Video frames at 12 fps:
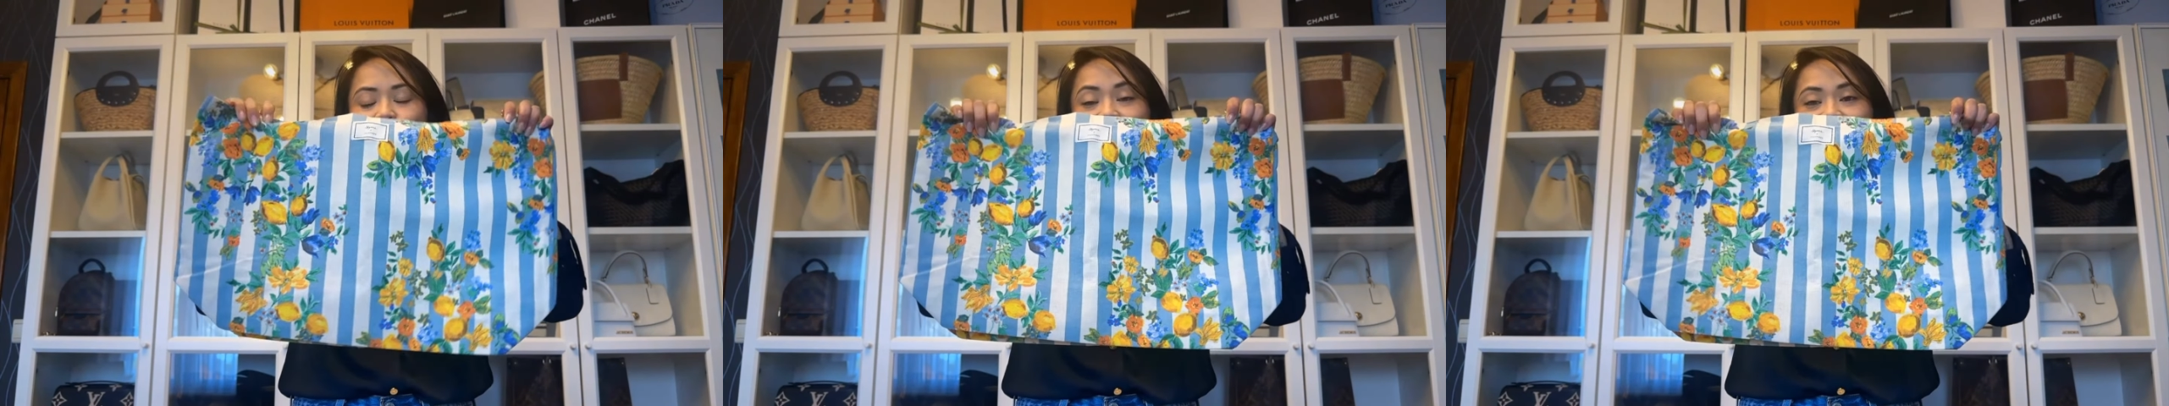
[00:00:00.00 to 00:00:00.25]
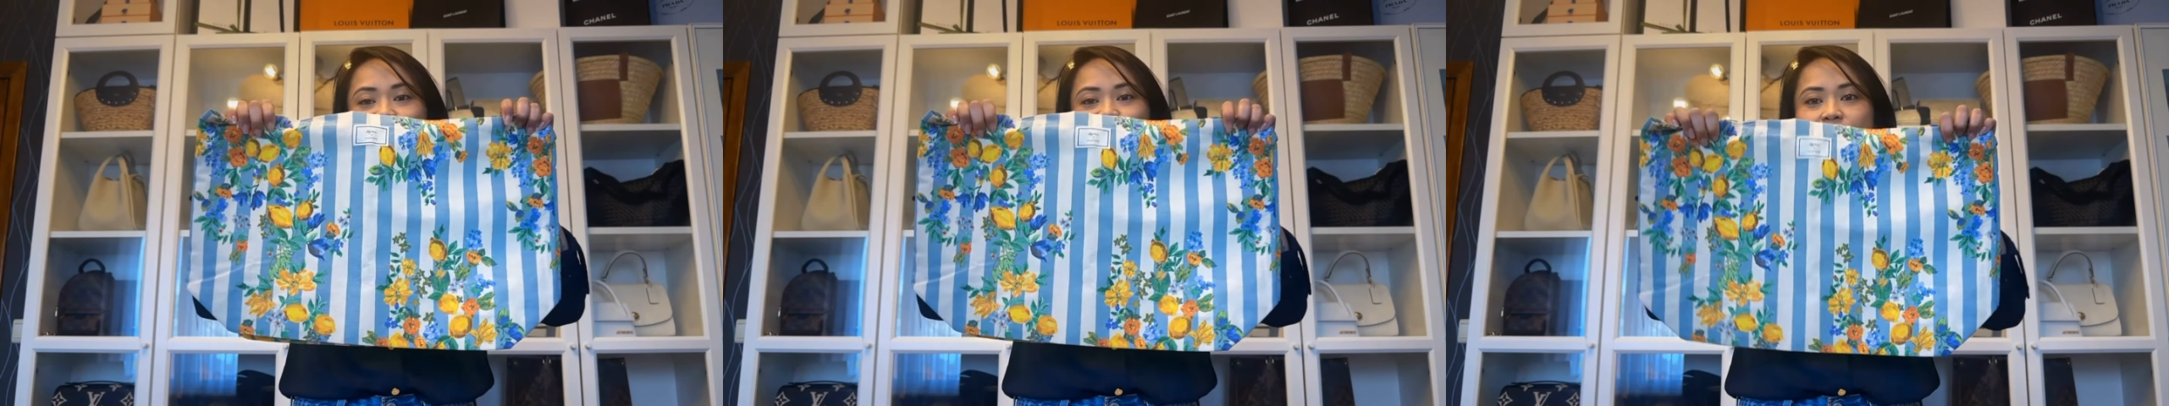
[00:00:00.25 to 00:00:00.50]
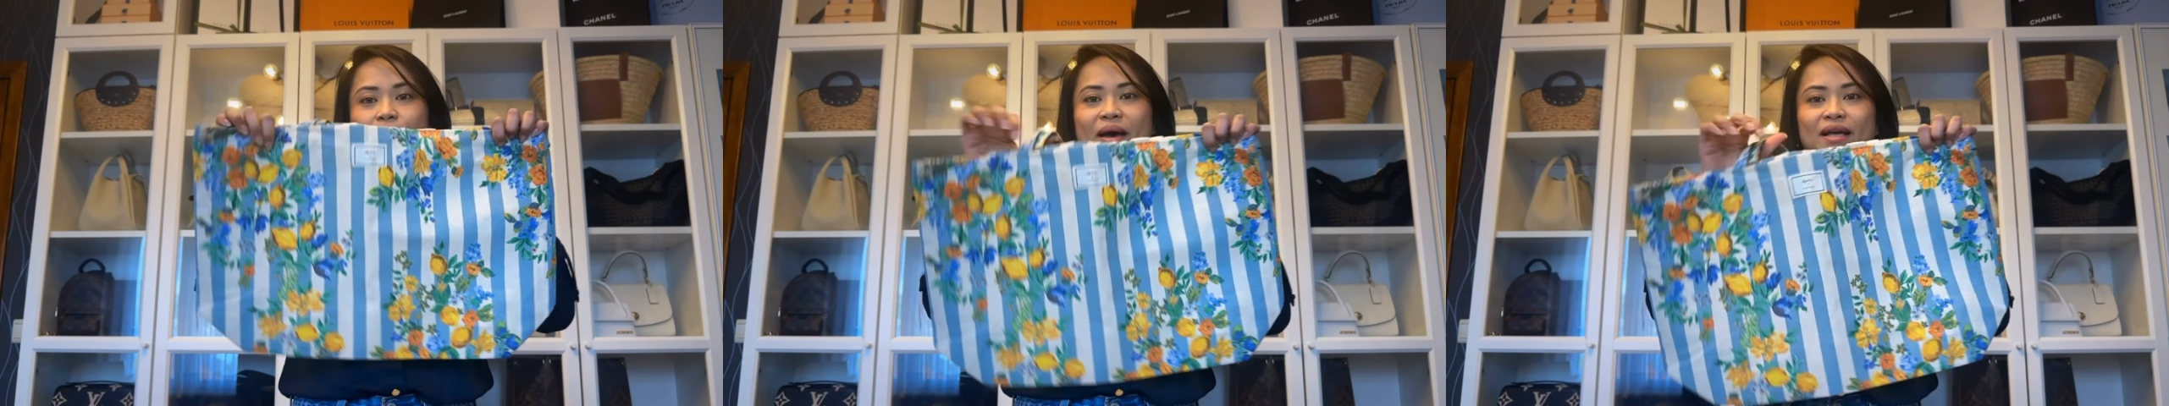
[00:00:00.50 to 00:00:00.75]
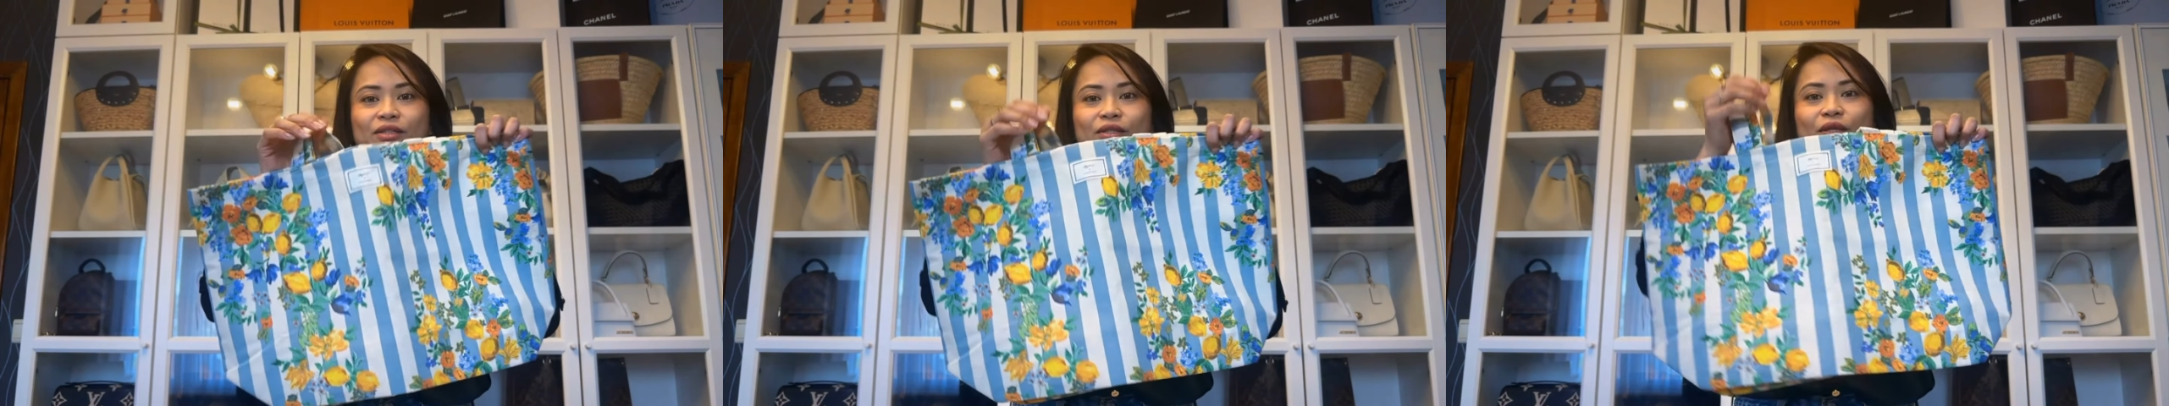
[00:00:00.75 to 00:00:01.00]
white striped
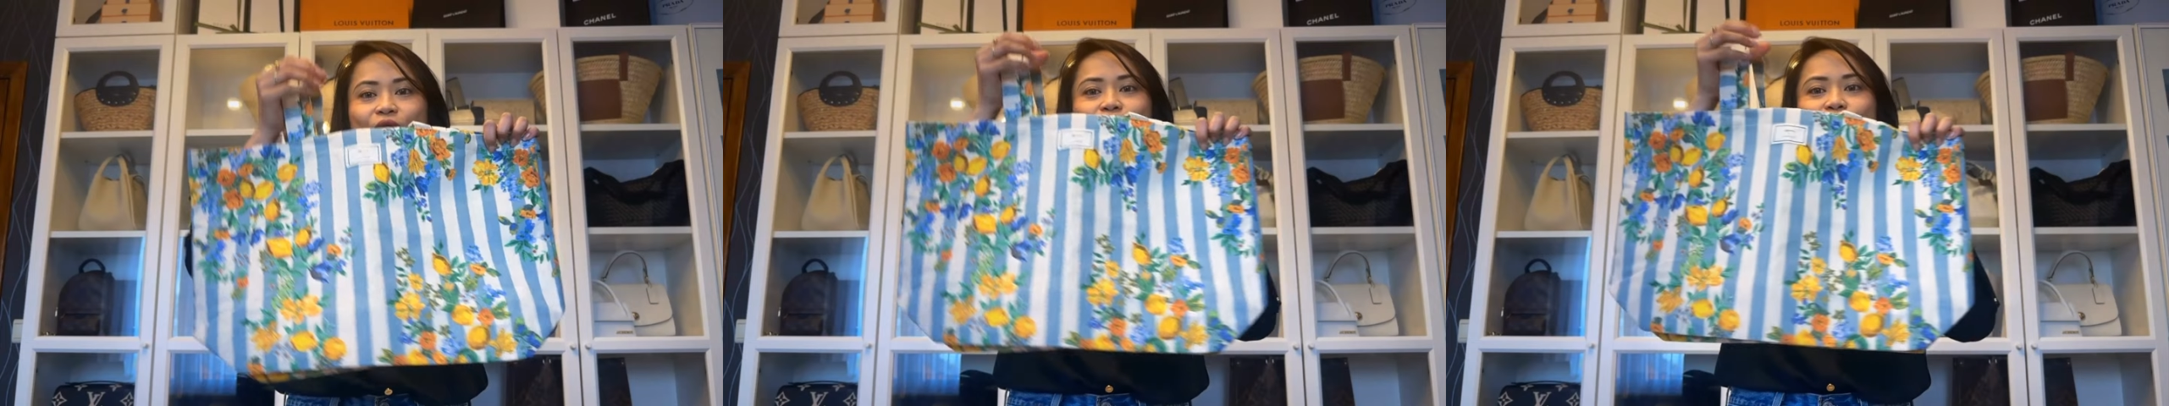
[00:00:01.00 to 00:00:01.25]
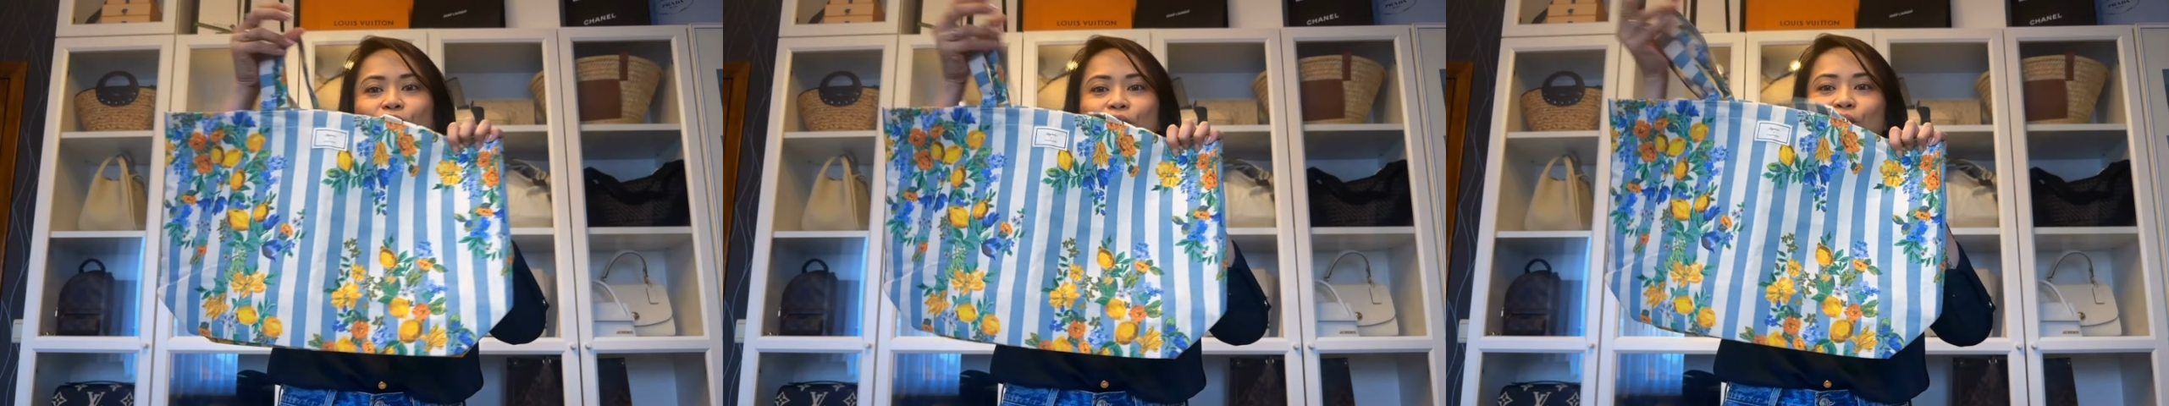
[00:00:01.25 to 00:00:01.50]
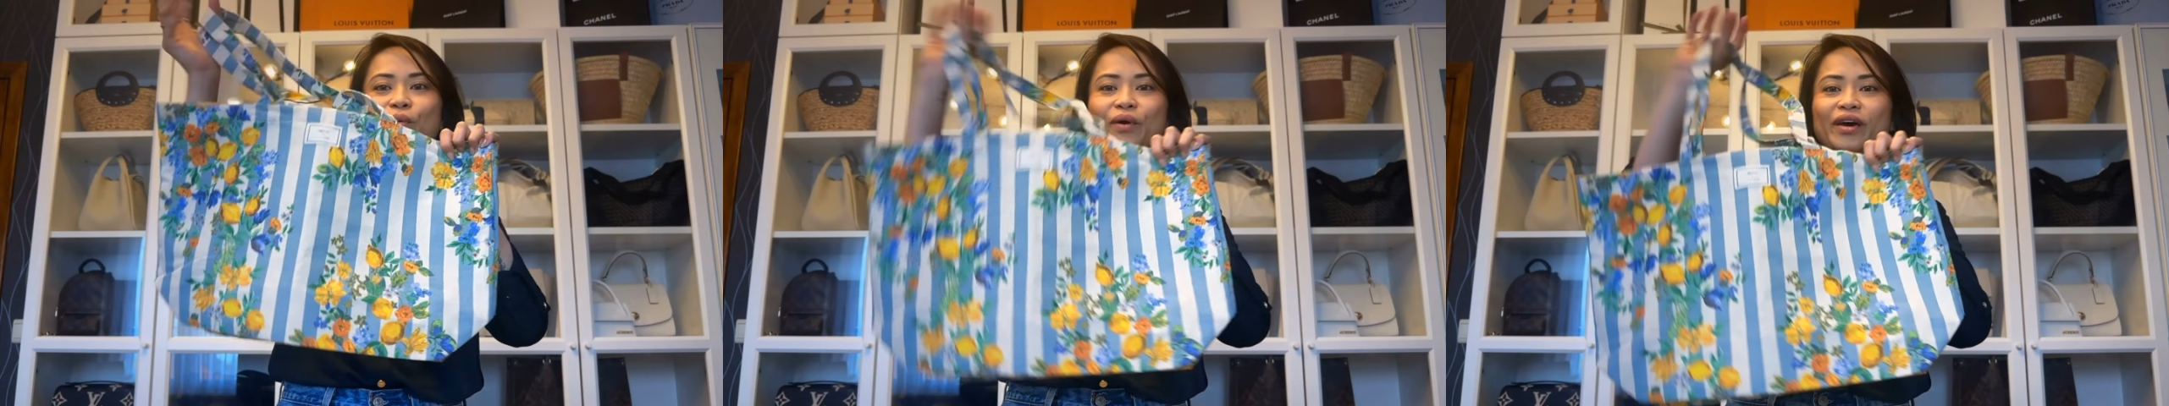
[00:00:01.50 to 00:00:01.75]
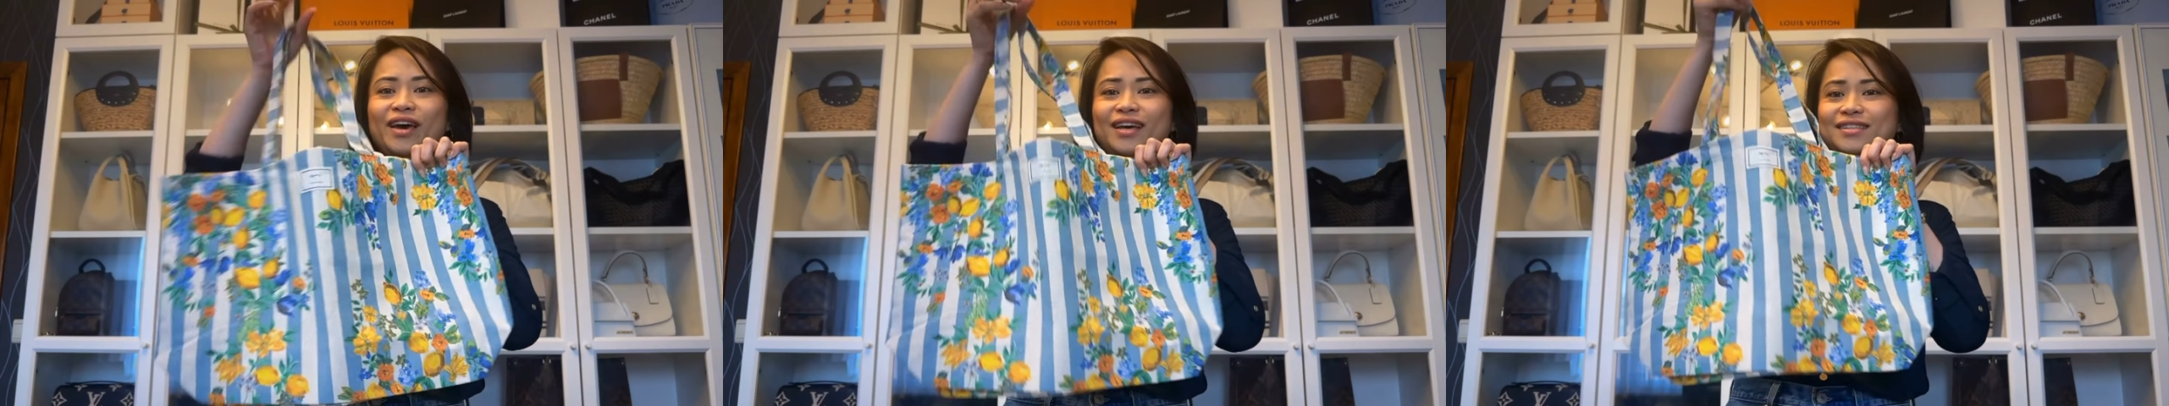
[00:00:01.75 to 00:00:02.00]
pattern
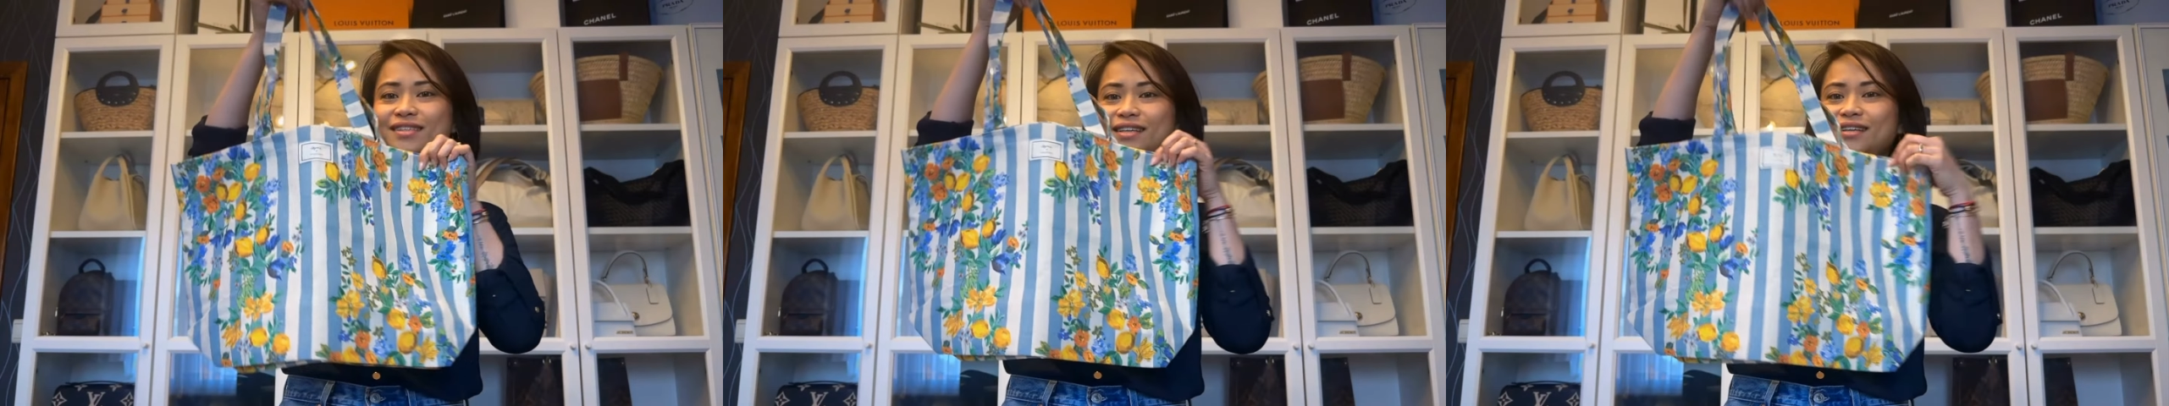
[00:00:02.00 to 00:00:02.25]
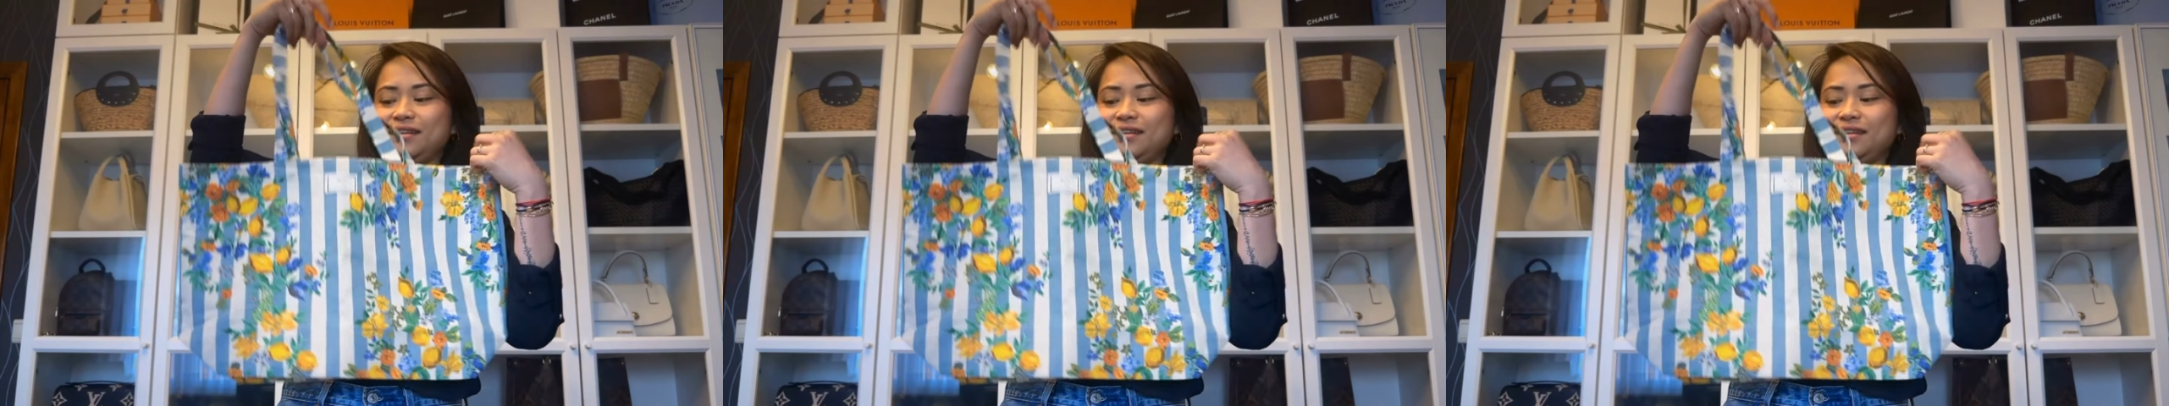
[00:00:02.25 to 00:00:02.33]
with